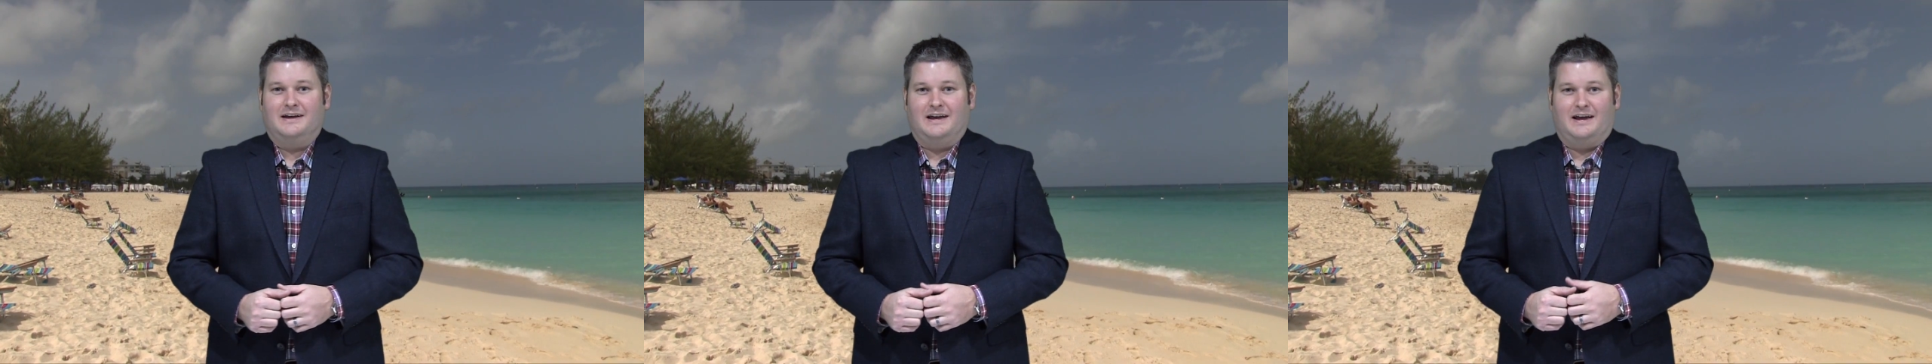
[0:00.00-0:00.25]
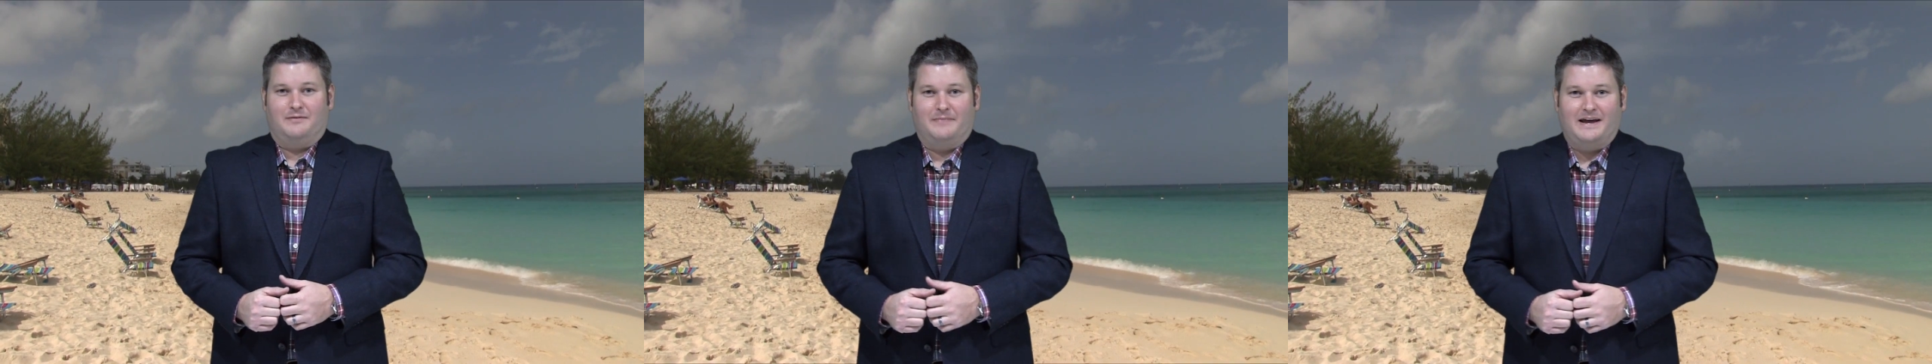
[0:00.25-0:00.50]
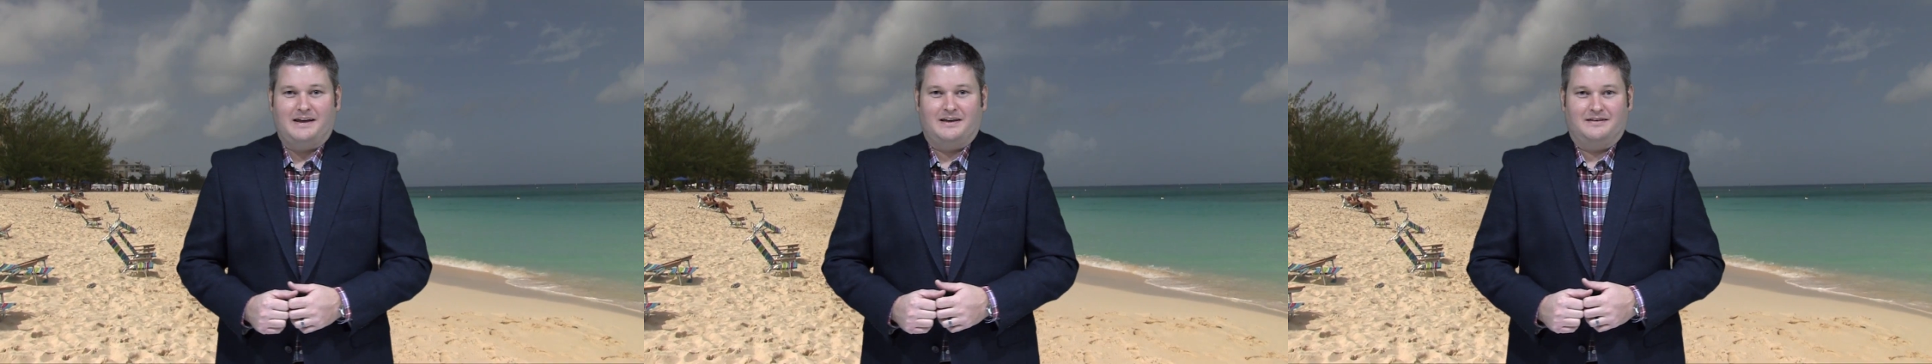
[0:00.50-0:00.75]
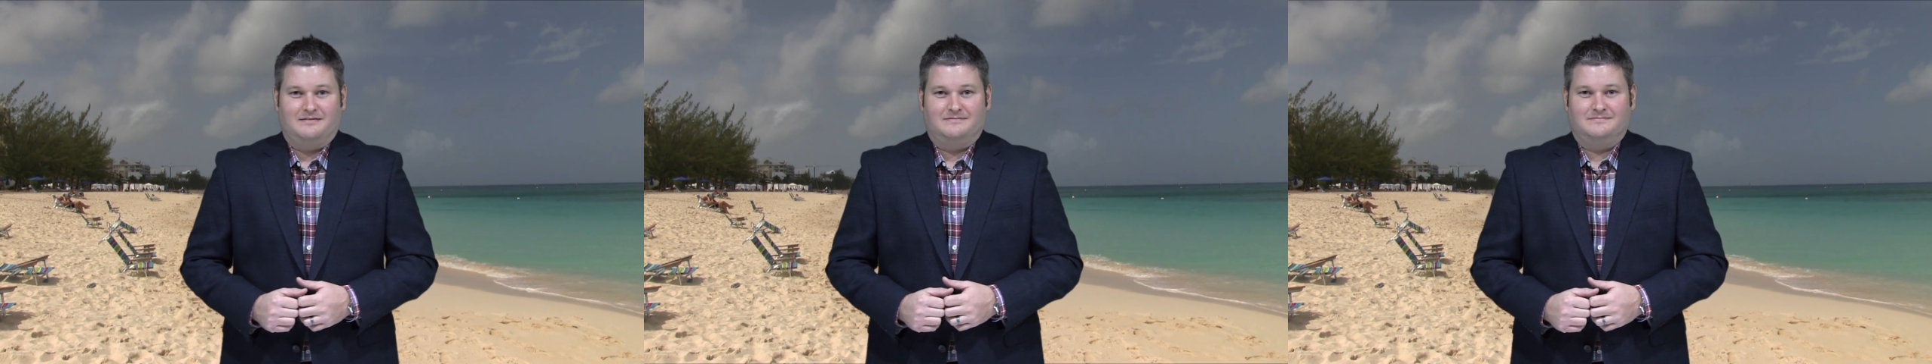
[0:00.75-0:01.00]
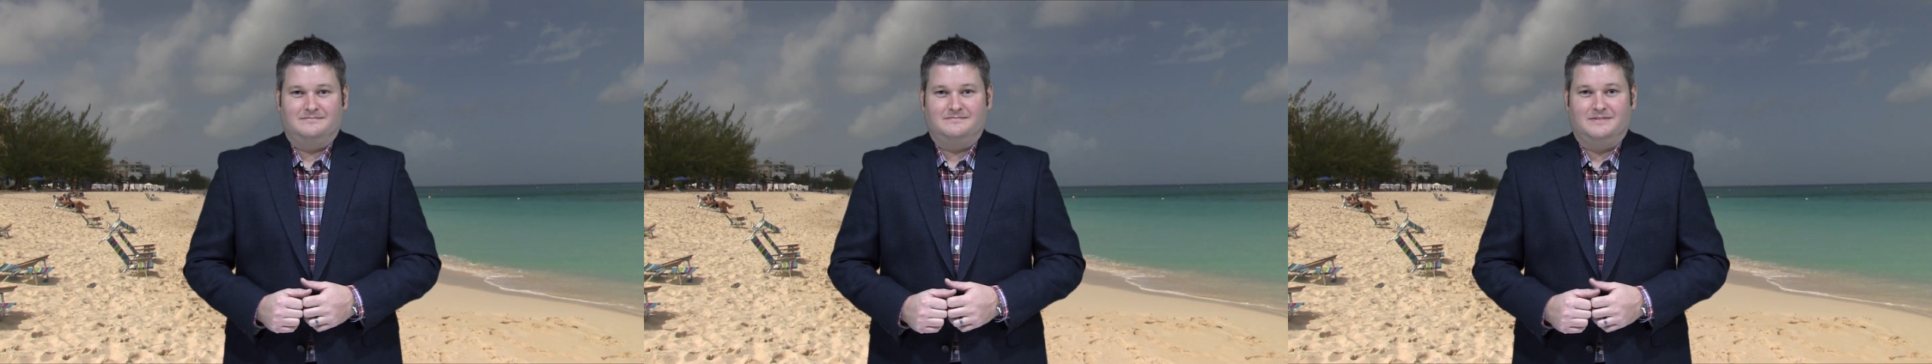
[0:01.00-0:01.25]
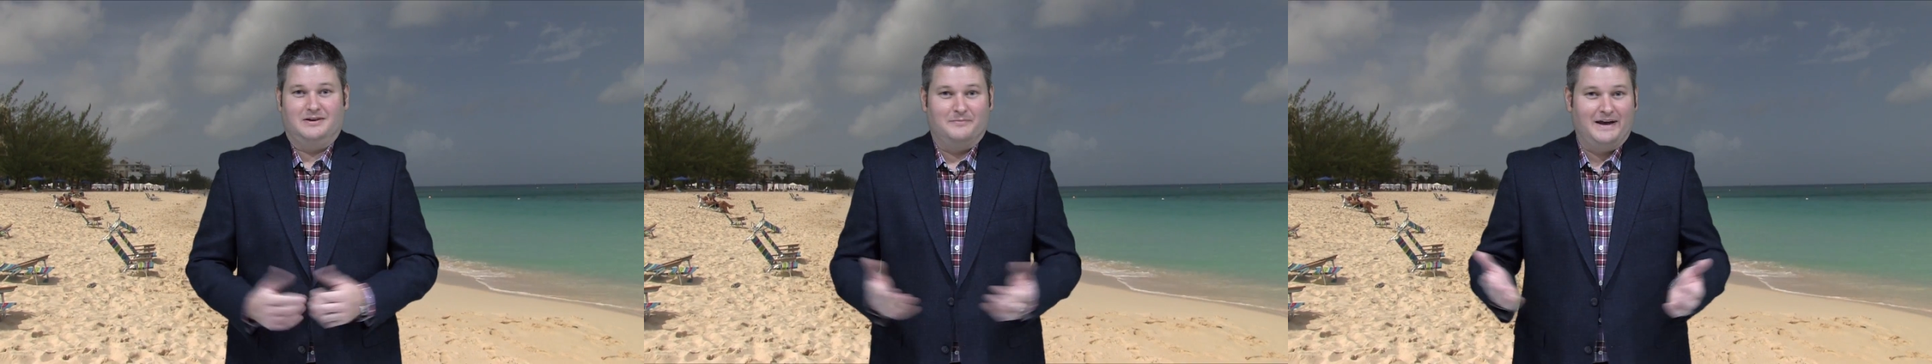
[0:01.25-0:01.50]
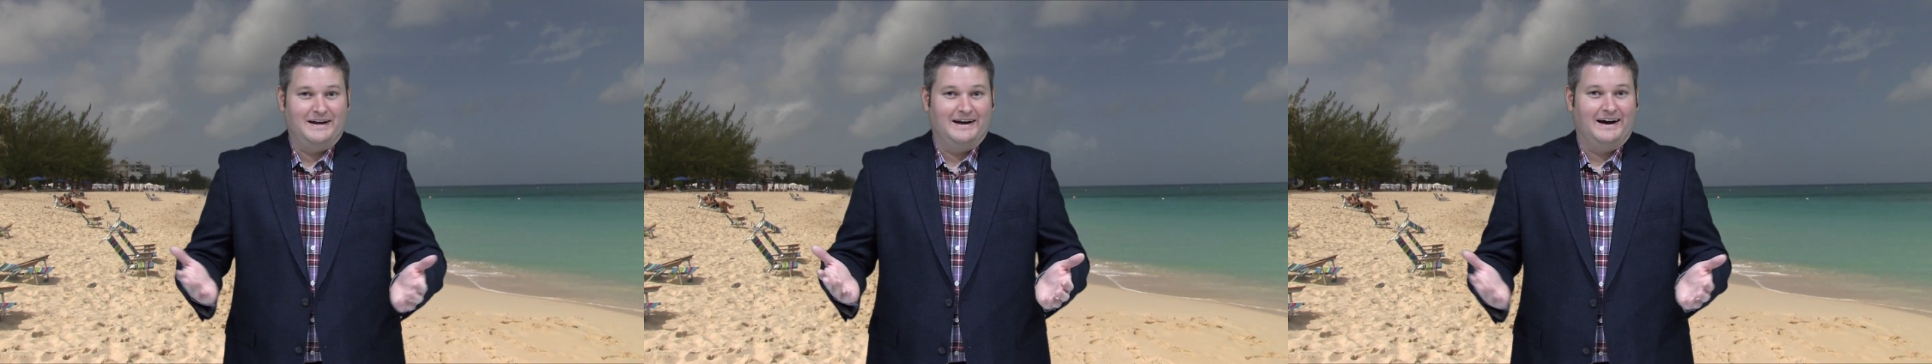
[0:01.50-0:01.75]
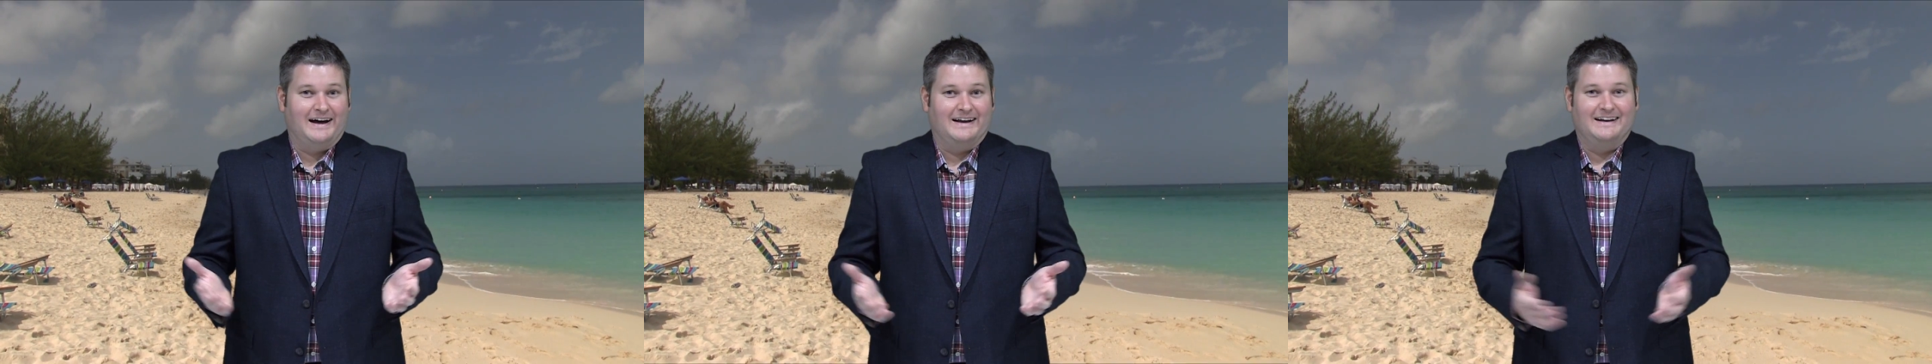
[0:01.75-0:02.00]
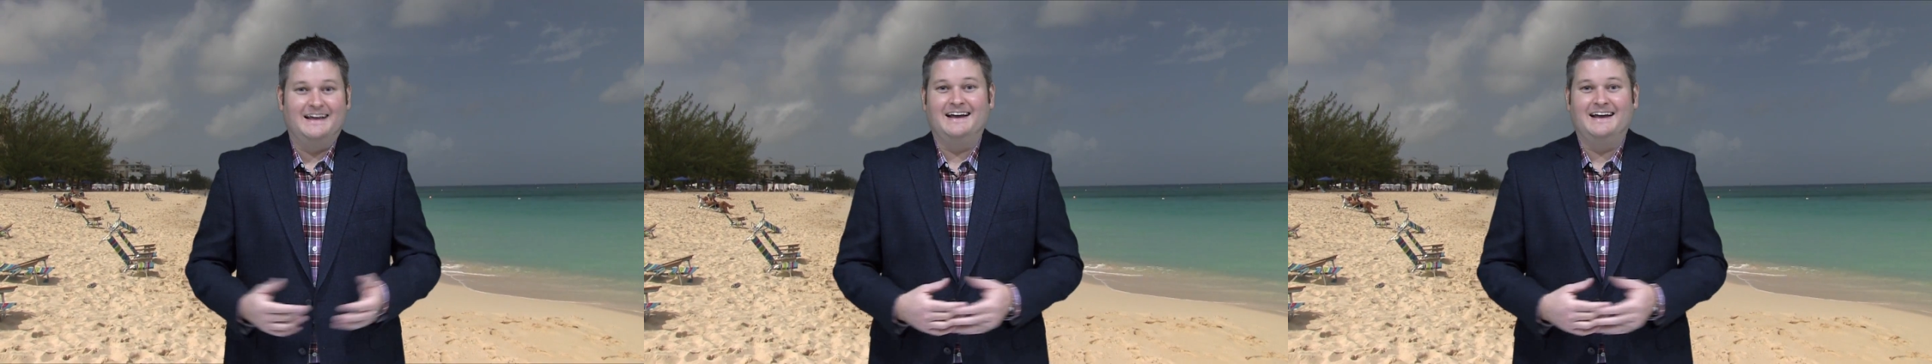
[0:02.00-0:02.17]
and make it, and you may not.